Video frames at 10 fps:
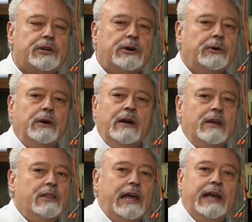ago,
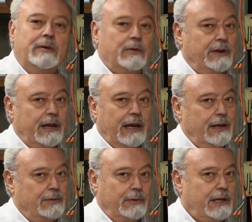they were
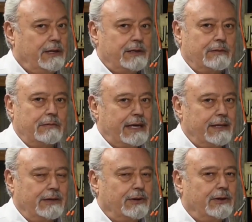not welcomed by
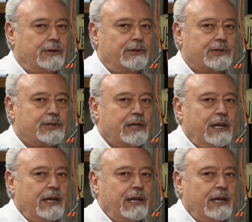the locals.